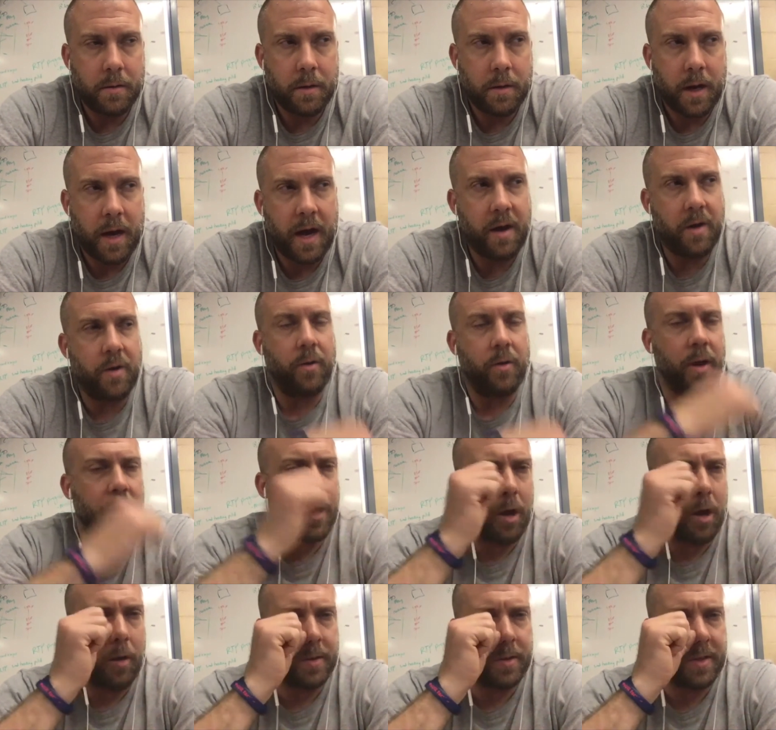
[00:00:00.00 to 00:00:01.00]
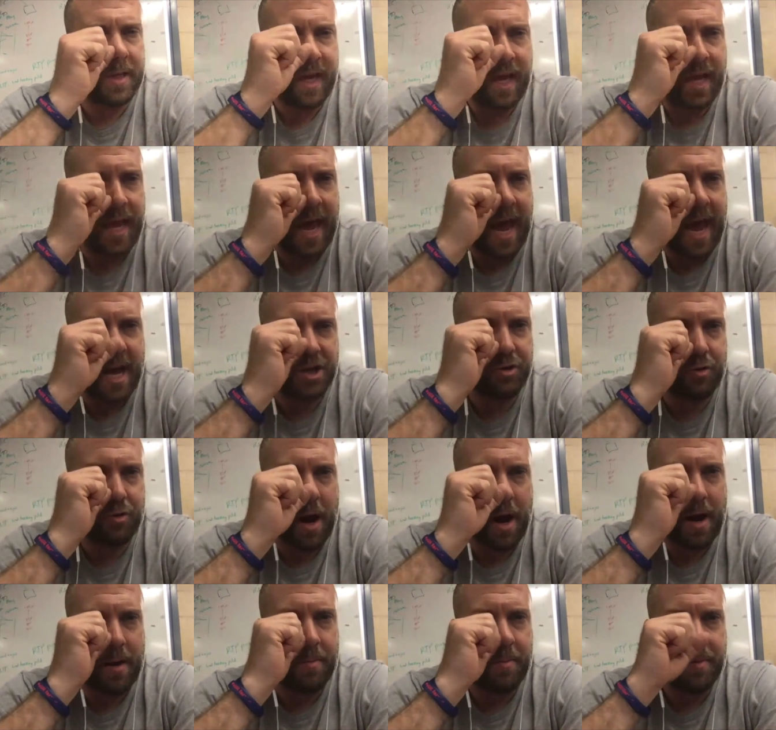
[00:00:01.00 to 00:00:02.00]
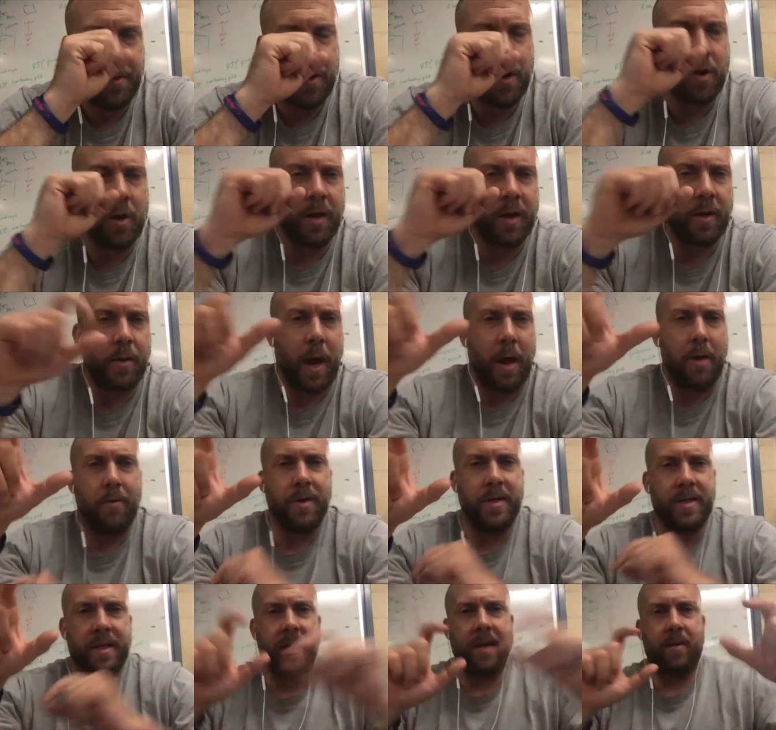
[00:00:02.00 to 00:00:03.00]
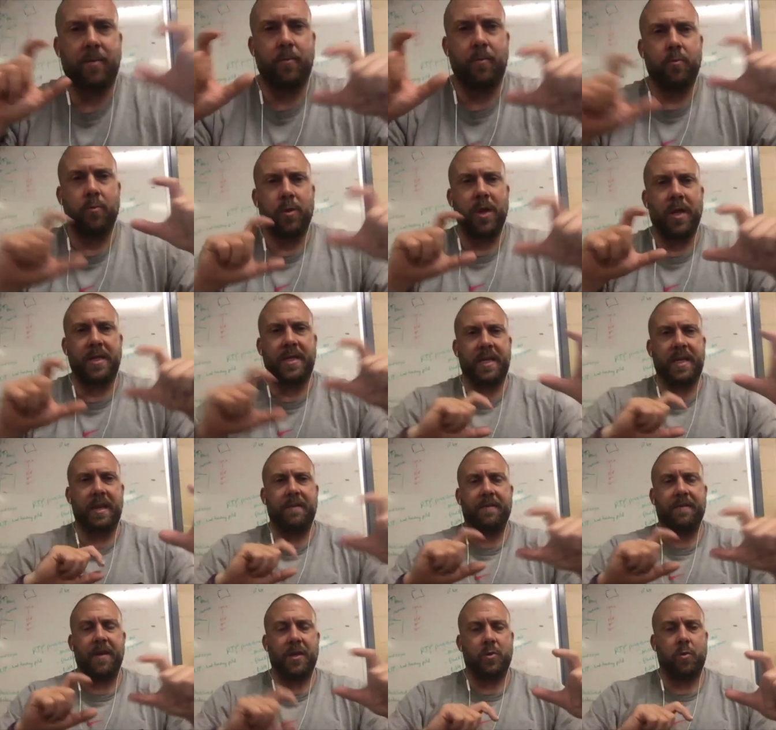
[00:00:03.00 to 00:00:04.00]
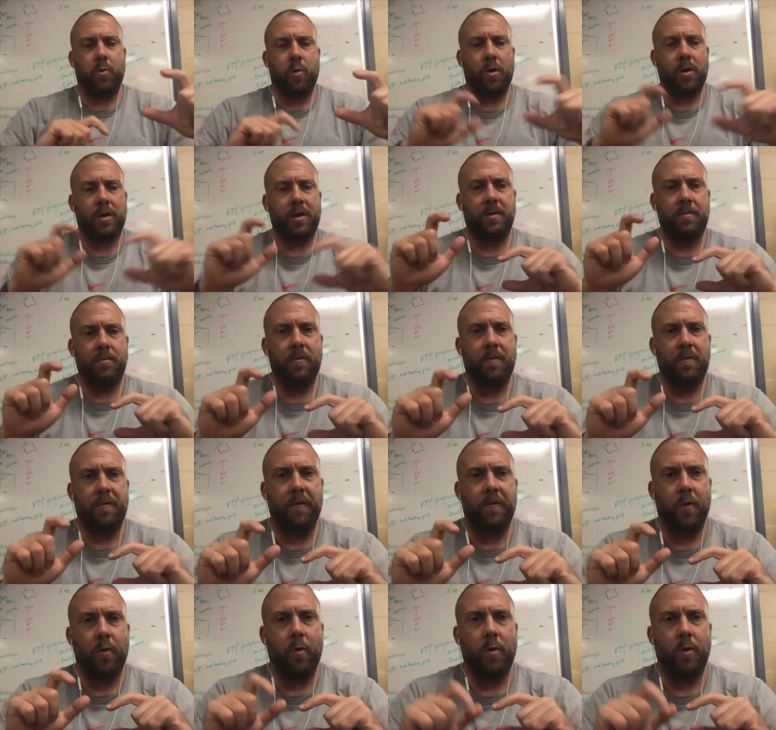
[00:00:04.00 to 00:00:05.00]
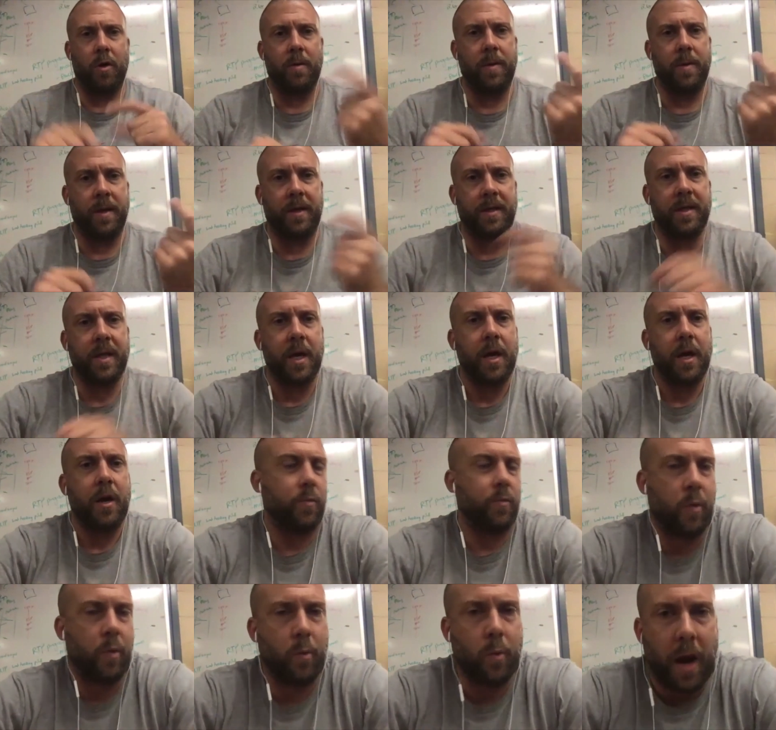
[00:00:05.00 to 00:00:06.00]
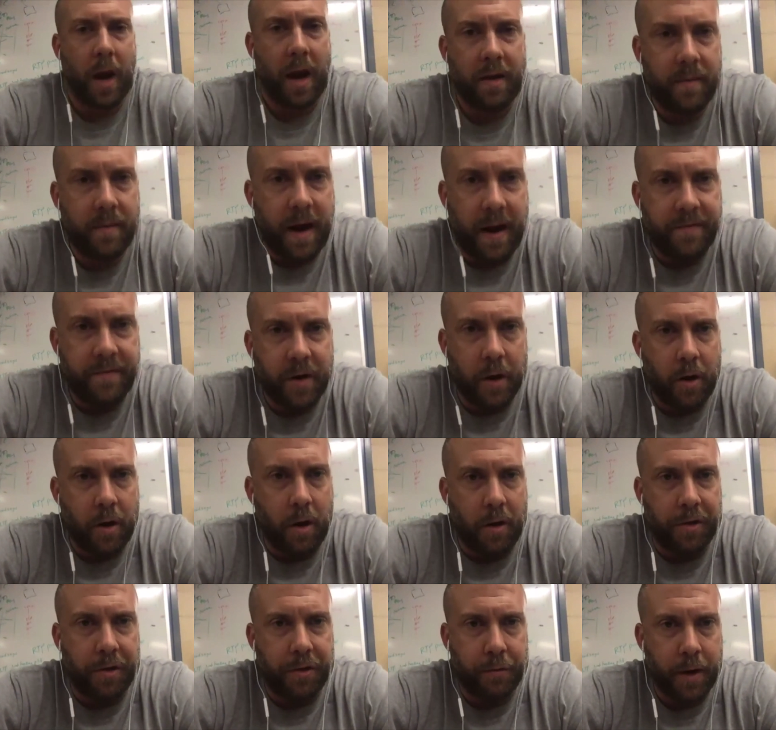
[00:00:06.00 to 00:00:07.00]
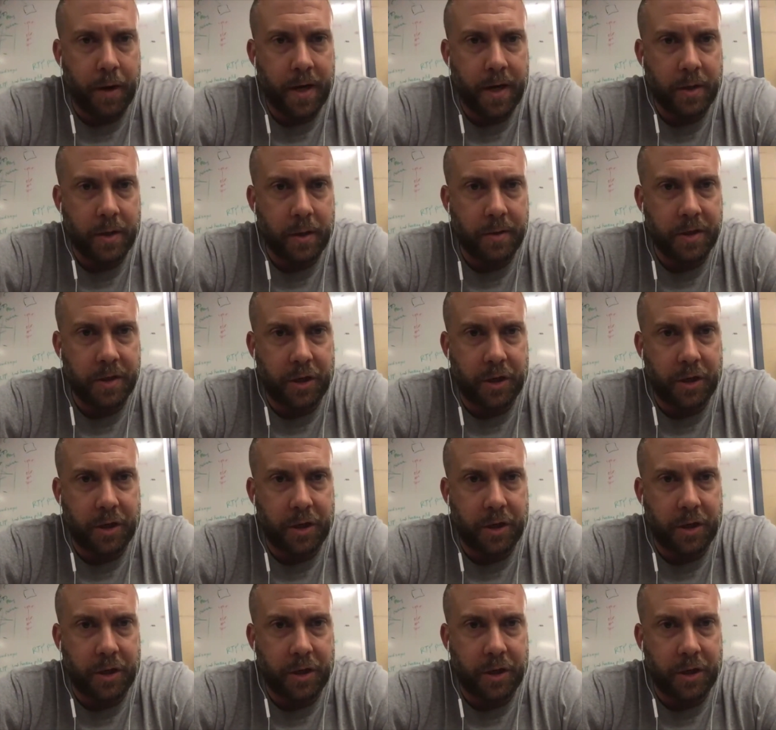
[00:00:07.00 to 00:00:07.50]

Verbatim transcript: don't know, like almost like a cash grab, like how it's like, let's see if this works and move forward. I mean, I've done all three, so I'm just